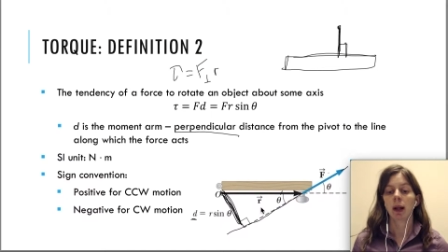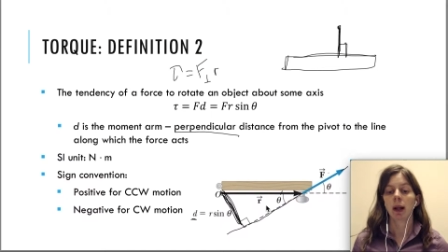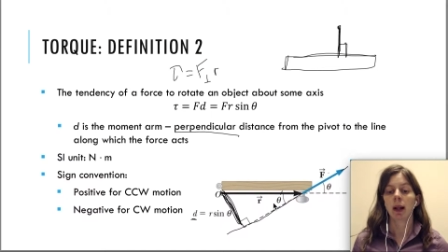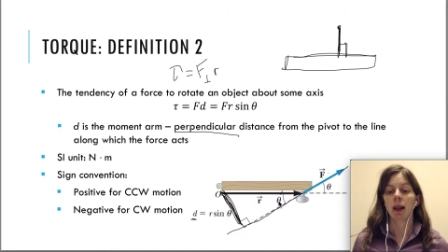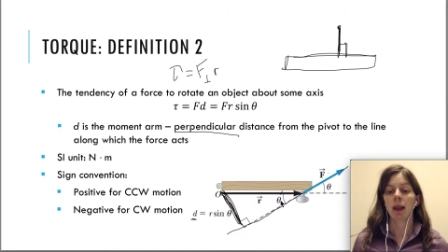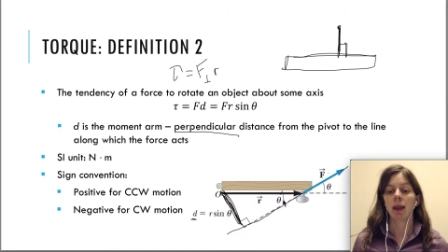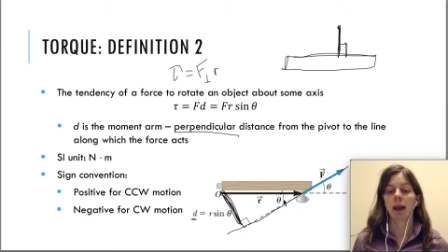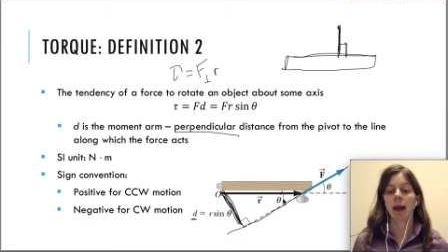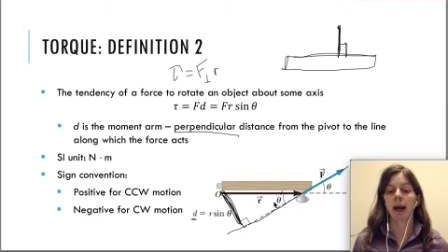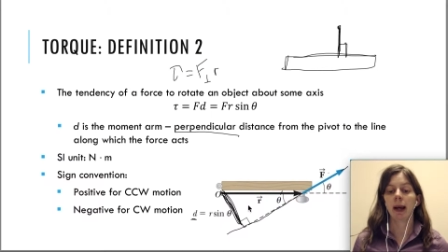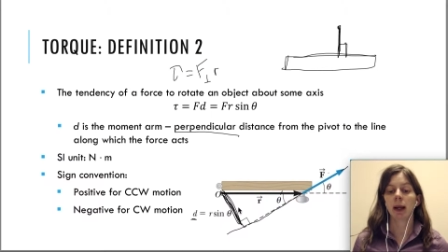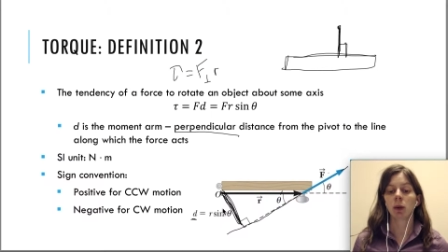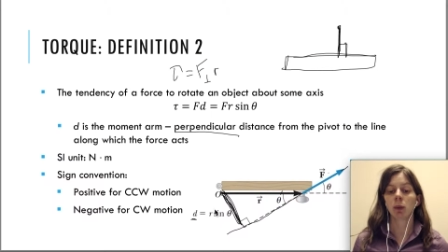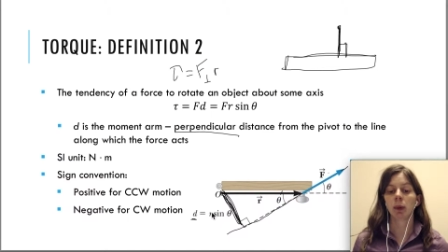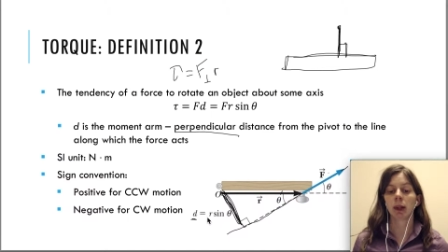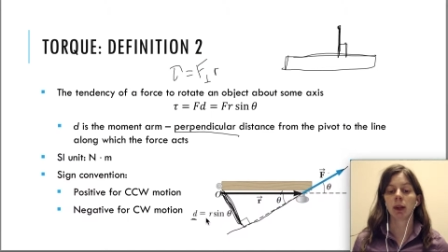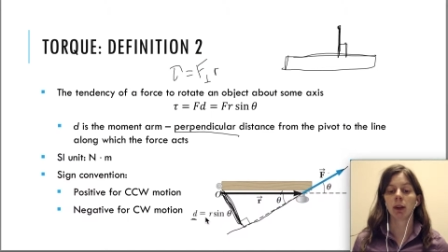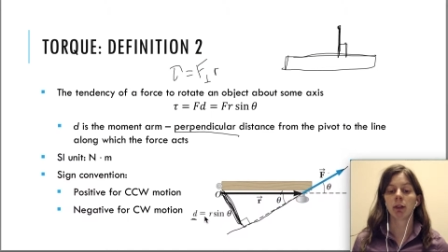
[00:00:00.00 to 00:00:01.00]
then we
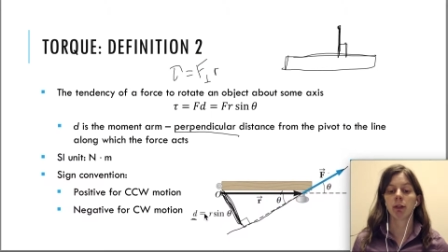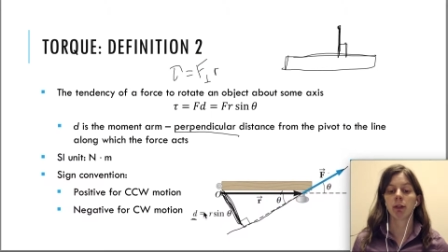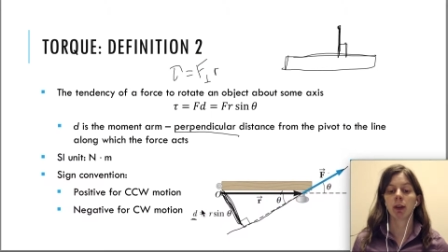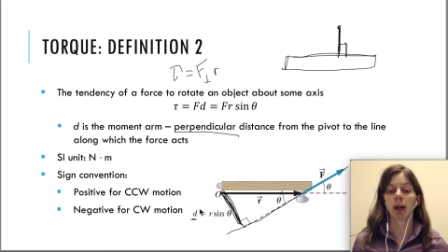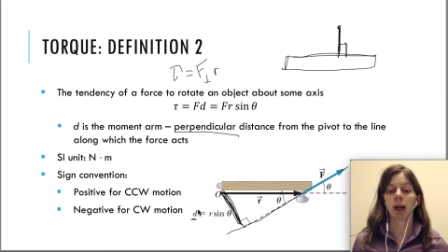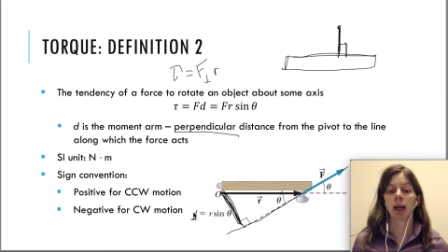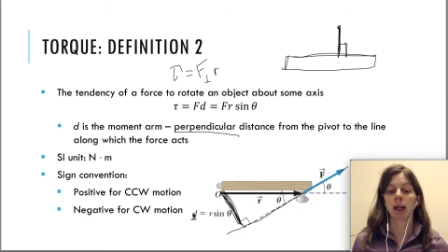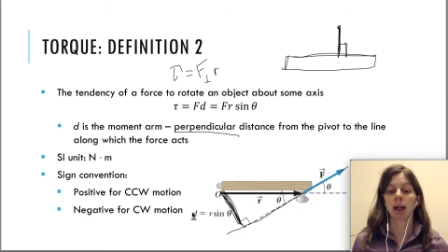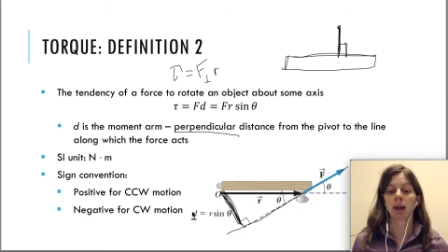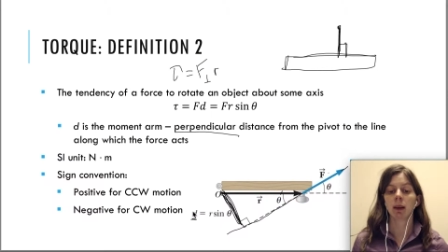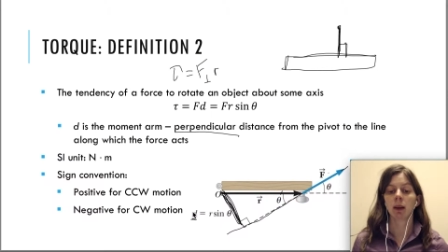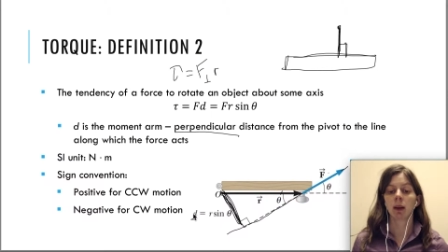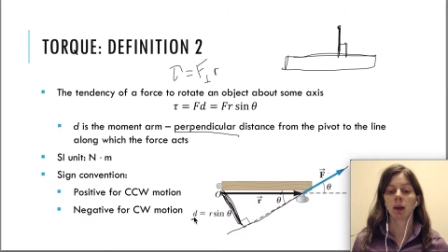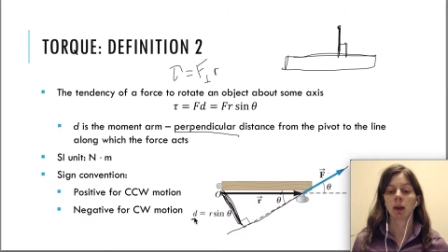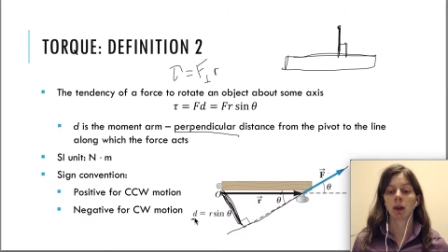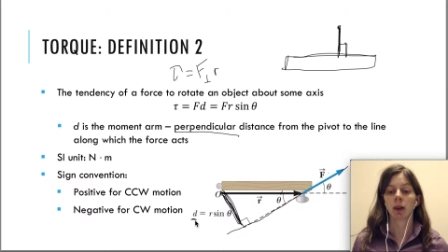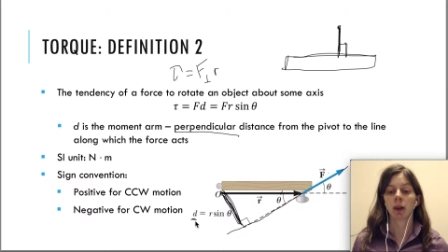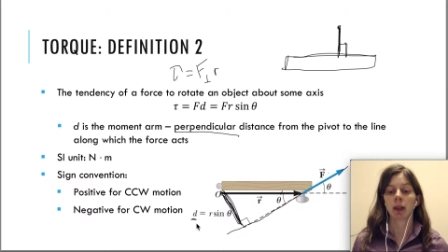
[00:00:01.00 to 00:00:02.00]
could find
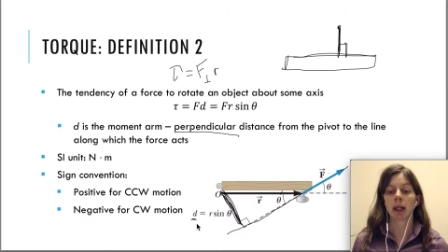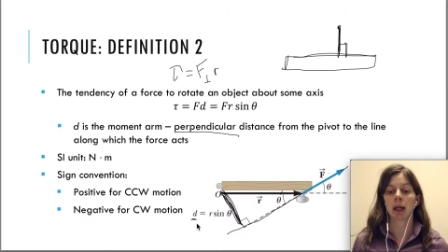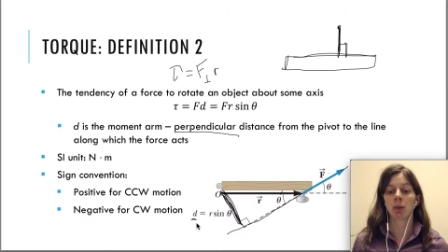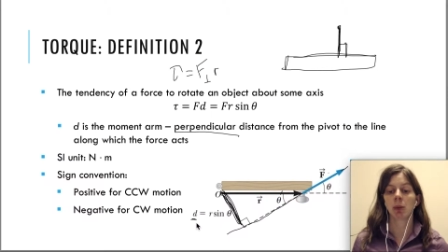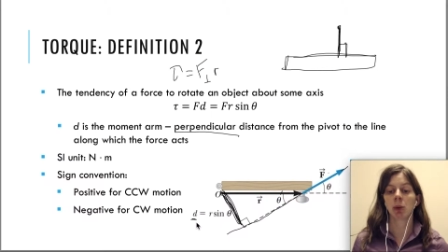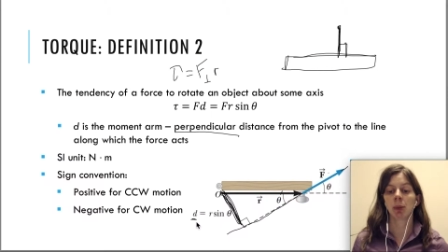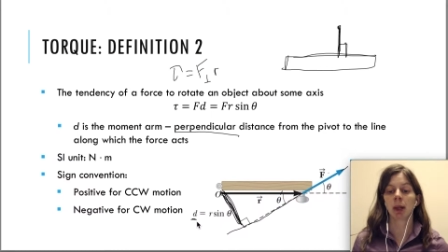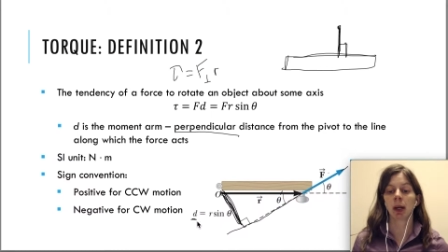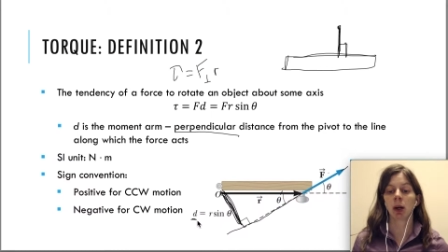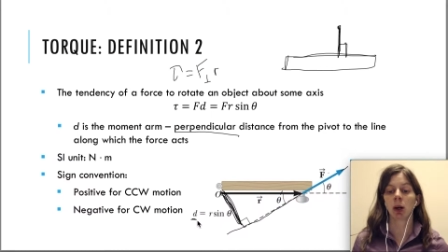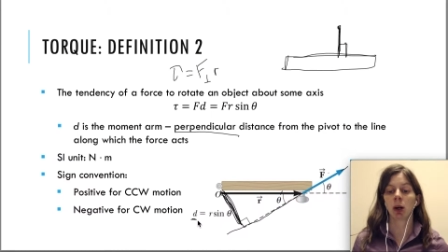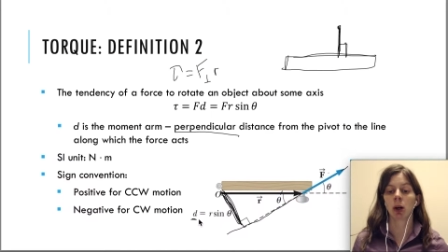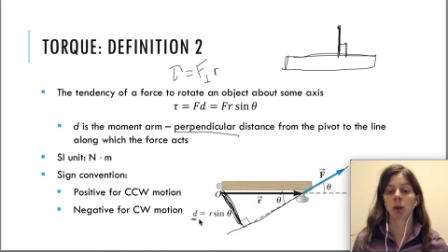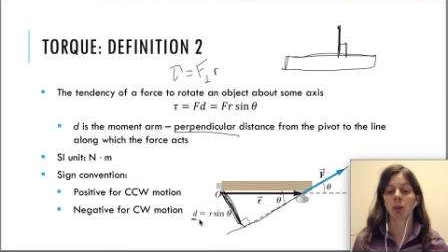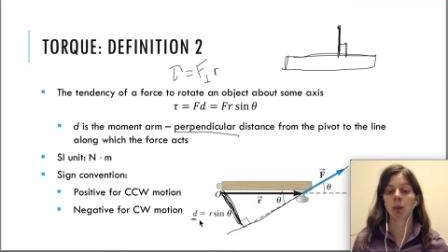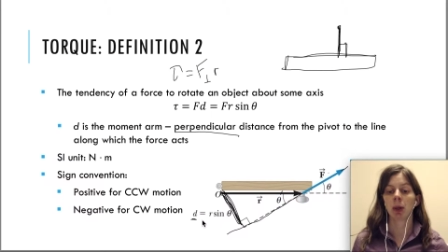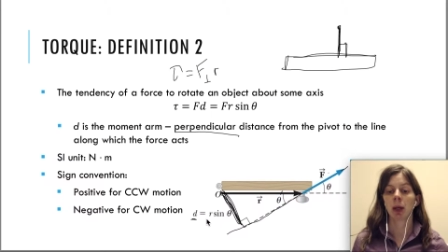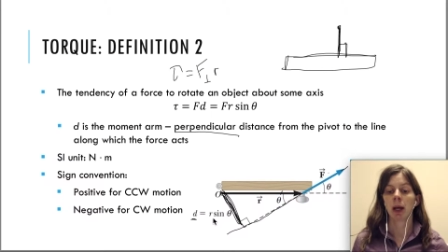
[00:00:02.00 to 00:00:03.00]
that moment
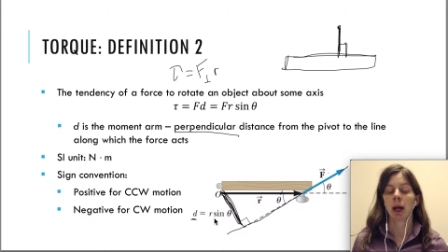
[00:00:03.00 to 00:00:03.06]
arm